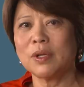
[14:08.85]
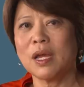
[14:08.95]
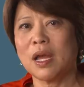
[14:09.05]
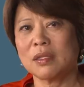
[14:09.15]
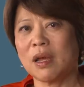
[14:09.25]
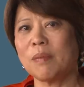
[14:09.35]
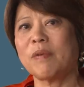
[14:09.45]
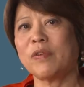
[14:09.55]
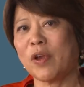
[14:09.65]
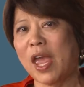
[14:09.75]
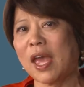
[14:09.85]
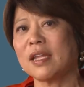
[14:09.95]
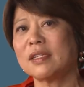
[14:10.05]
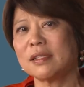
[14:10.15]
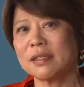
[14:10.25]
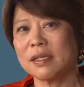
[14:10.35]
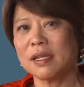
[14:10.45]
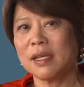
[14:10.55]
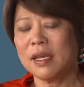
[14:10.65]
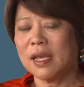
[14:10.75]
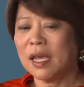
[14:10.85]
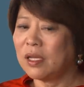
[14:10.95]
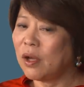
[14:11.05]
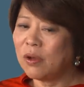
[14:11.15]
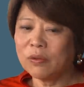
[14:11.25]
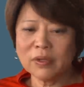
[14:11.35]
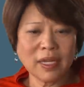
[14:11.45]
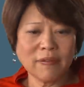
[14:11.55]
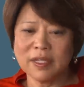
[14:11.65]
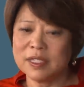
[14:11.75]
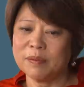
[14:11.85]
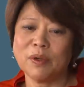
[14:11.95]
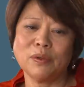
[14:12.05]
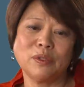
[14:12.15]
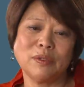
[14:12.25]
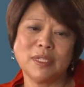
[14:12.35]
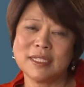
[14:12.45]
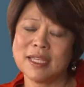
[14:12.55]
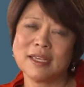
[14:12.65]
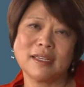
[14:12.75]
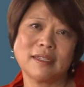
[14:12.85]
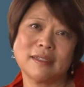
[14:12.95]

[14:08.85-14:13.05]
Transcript: on top of your head and only visible to the sick.